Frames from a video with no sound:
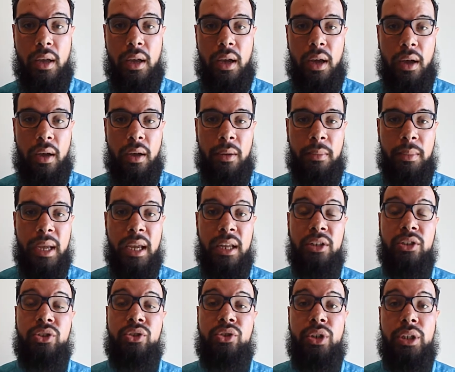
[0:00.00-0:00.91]
um,
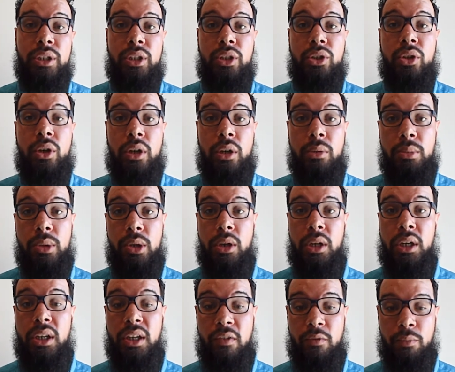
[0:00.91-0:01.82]
and strengthen your
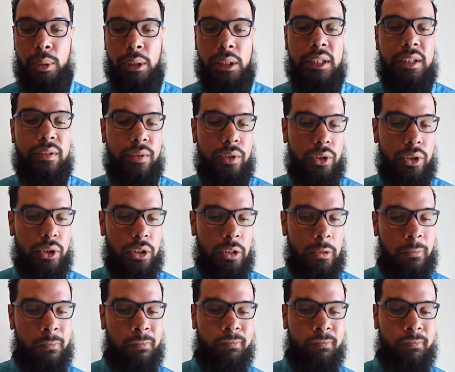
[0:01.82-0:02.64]
community of believers.